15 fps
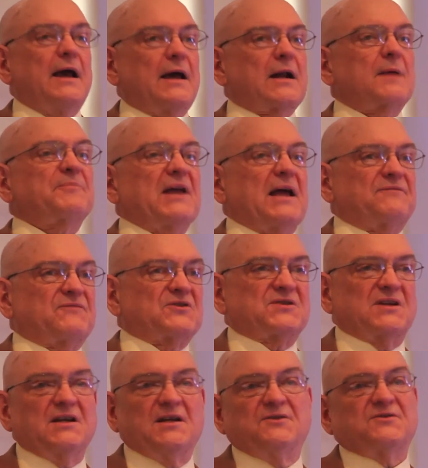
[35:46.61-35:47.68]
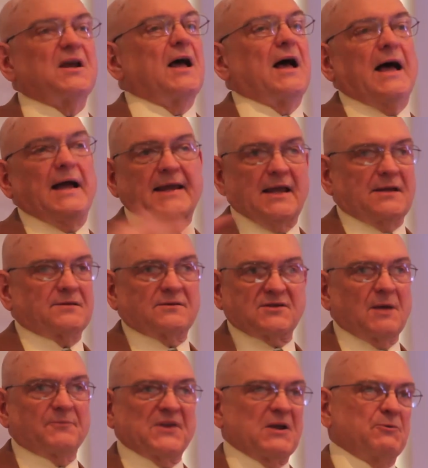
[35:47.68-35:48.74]
and I plant the seeds, I get
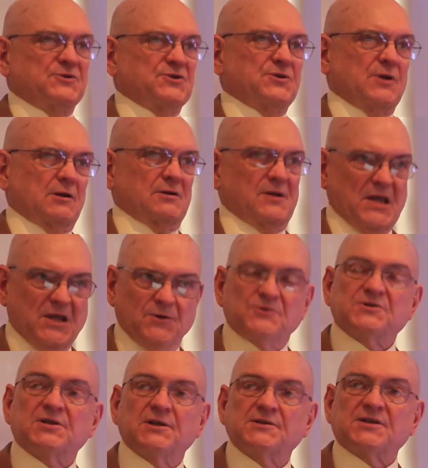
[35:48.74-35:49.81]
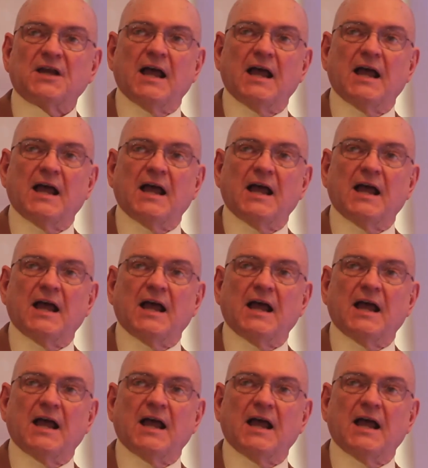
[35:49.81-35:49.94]
something which is utterly useless.